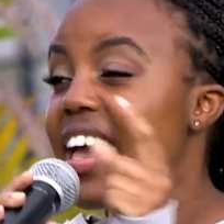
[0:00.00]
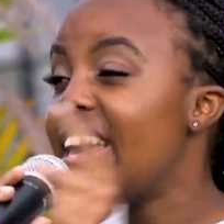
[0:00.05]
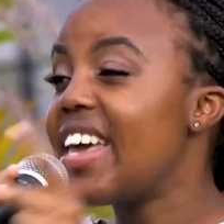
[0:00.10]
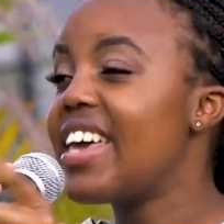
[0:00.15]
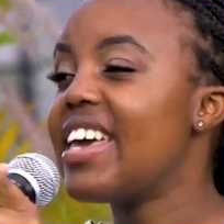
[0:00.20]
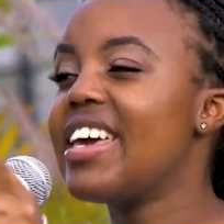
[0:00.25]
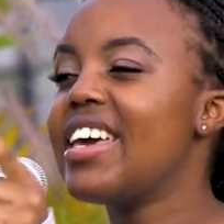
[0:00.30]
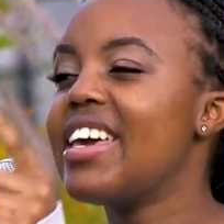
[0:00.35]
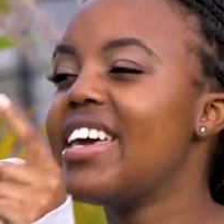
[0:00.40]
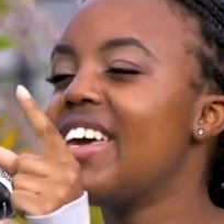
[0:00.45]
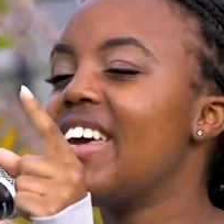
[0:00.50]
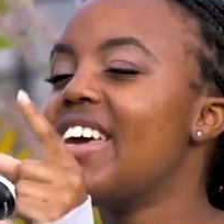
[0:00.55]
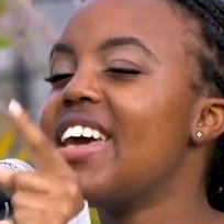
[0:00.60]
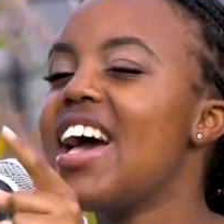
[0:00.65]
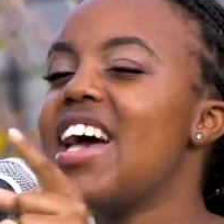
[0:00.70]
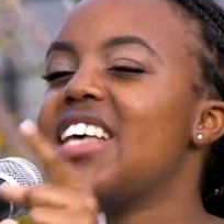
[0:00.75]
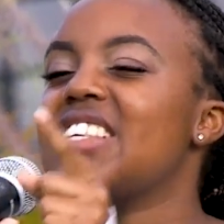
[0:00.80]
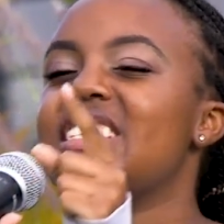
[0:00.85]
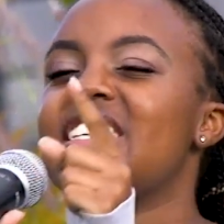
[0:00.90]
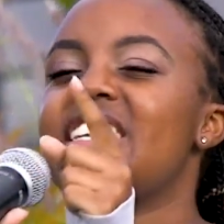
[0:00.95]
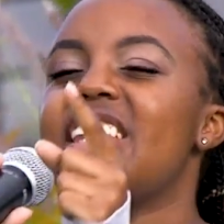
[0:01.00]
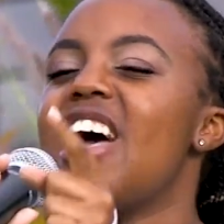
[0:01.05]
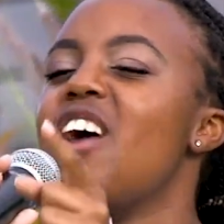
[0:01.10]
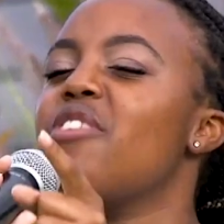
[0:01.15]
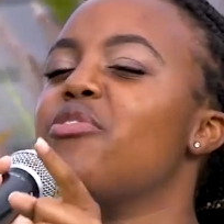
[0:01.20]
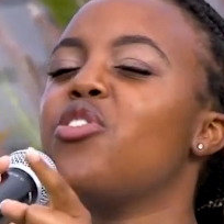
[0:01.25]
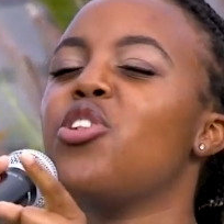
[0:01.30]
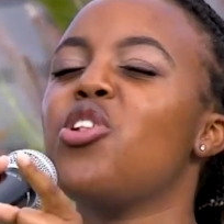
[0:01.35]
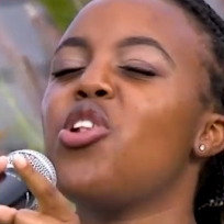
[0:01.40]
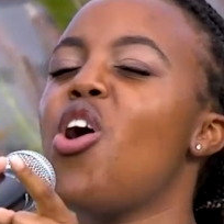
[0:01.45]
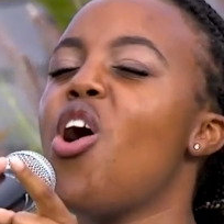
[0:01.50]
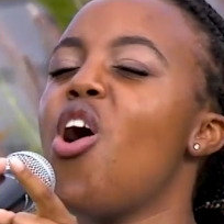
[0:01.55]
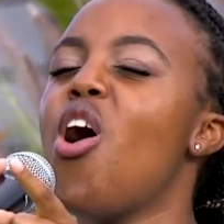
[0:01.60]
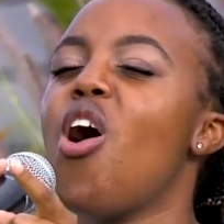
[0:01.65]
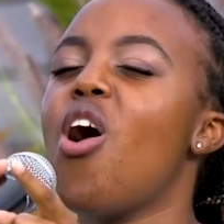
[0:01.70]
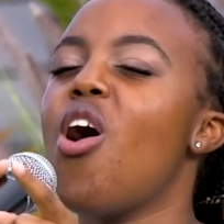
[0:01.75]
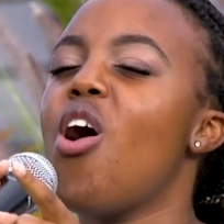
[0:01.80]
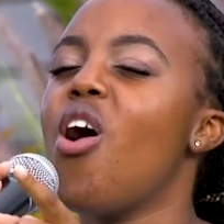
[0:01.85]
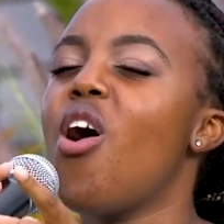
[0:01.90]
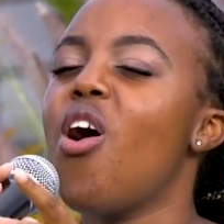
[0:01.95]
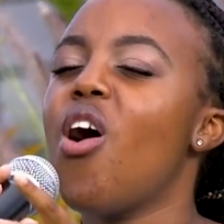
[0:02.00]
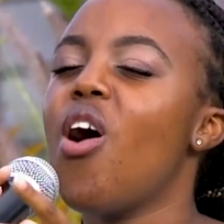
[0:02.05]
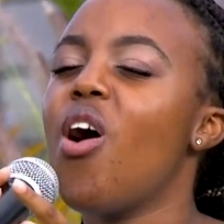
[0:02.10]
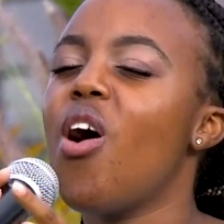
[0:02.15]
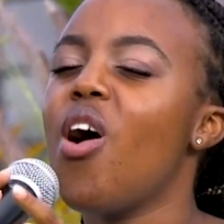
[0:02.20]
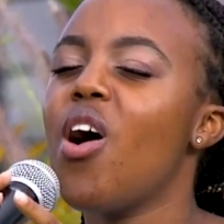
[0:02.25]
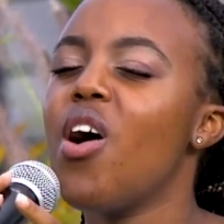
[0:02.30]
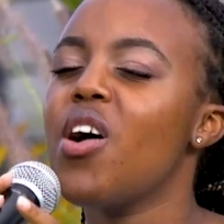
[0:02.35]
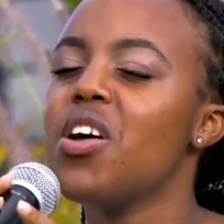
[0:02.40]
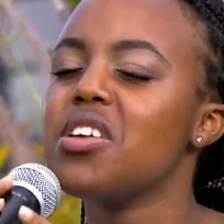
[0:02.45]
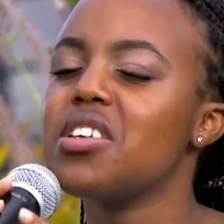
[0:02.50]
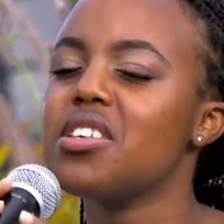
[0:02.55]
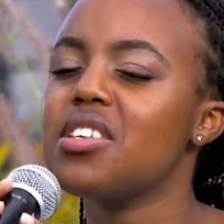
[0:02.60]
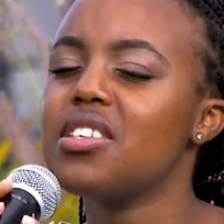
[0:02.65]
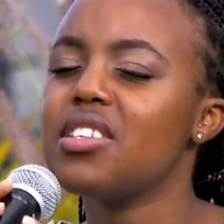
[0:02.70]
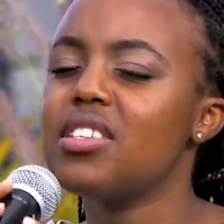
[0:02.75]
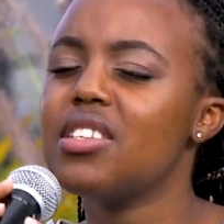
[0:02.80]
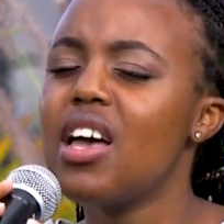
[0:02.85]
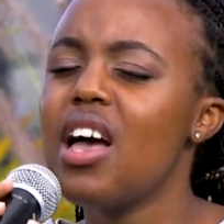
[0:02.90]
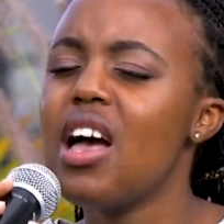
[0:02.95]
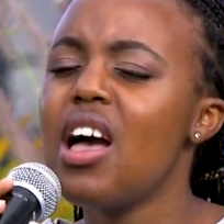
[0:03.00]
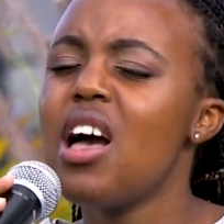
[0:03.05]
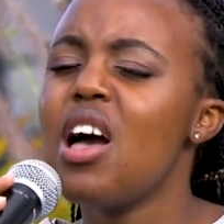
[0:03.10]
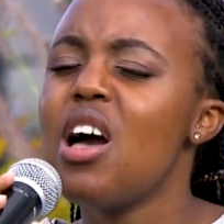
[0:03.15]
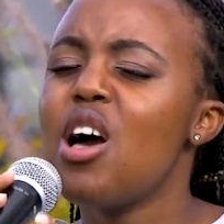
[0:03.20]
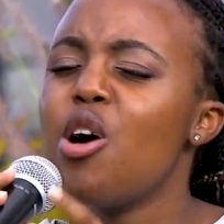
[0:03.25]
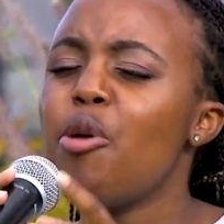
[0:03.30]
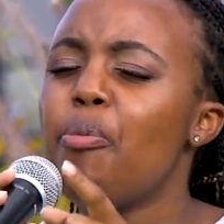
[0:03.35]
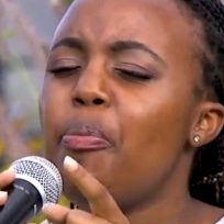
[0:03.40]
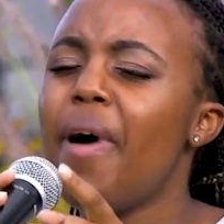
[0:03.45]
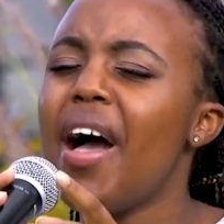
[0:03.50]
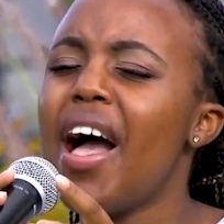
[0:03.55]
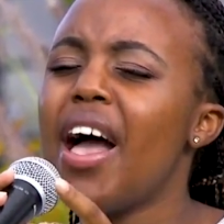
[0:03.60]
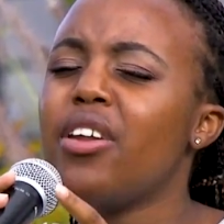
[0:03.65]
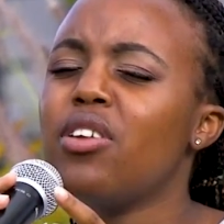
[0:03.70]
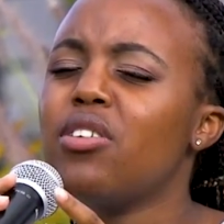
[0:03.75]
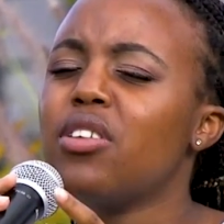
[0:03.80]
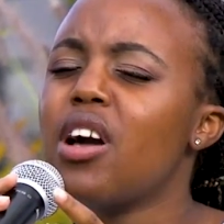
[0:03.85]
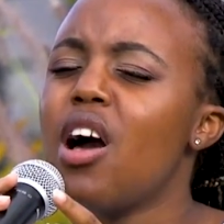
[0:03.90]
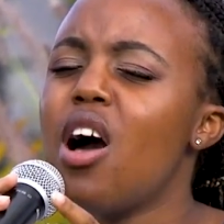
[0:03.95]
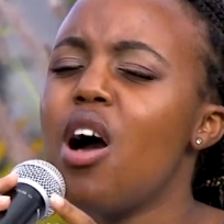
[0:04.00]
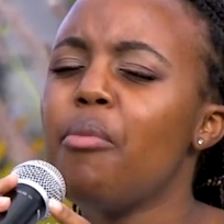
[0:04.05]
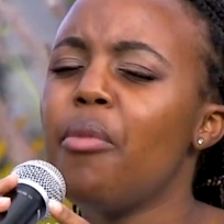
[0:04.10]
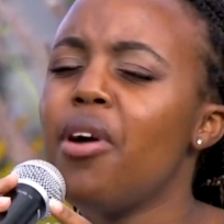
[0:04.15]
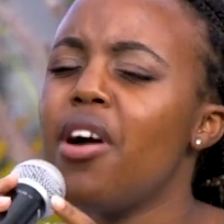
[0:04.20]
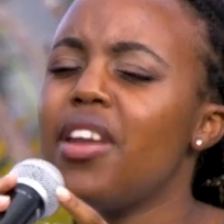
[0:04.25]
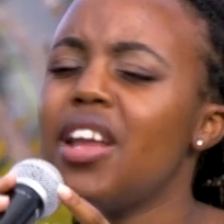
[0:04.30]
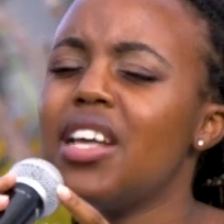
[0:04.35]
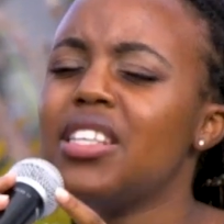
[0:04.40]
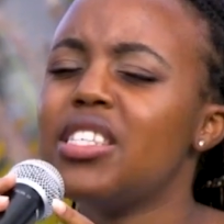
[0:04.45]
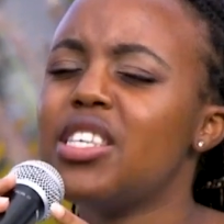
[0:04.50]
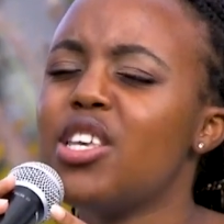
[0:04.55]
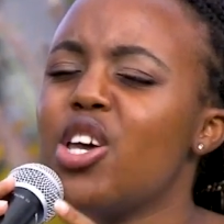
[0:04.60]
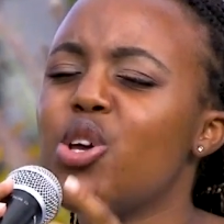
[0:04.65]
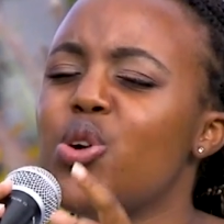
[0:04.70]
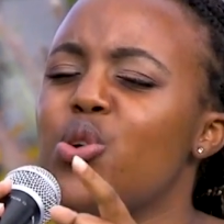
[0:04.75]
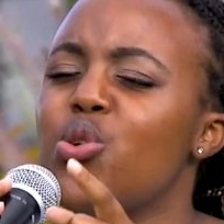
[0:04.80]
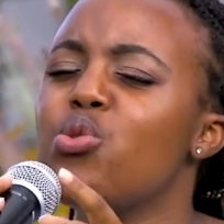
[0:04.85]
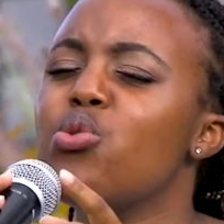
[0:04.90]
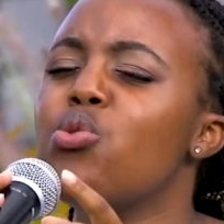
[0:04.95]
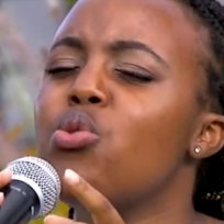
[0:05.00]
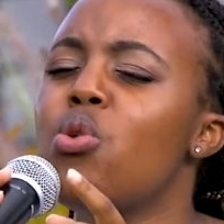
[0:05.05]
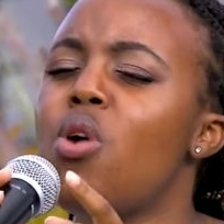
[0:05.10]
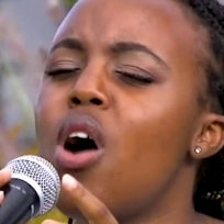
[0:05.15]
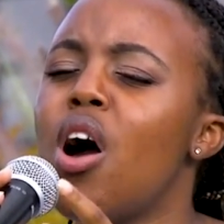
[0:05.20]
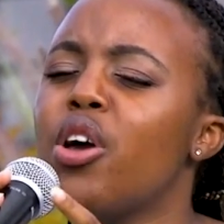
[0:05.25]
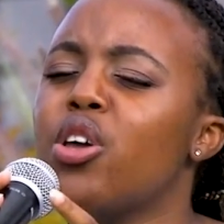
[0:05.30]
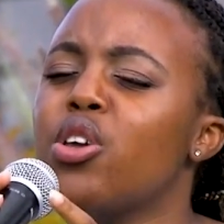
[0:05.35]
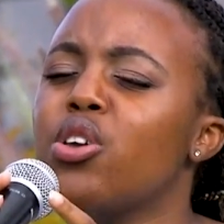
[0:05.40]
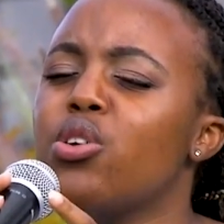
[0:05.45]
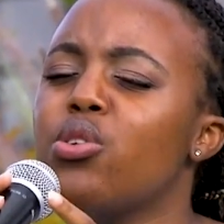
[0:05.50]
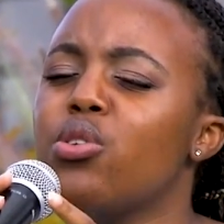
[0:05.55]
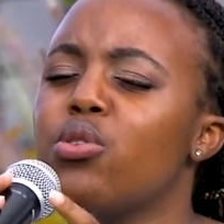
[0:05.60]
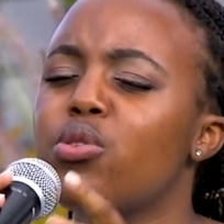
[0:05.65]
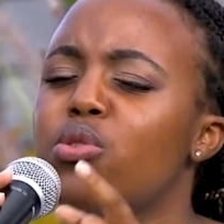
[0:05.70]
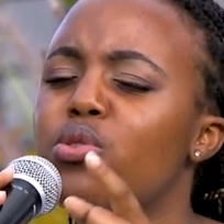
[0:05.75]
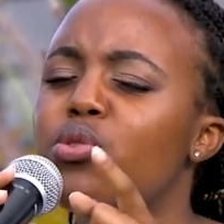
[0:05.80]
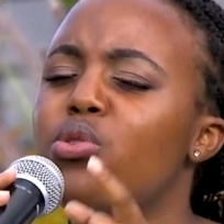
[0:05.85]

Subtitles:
He has never lost a battle. Come on and say, who are you?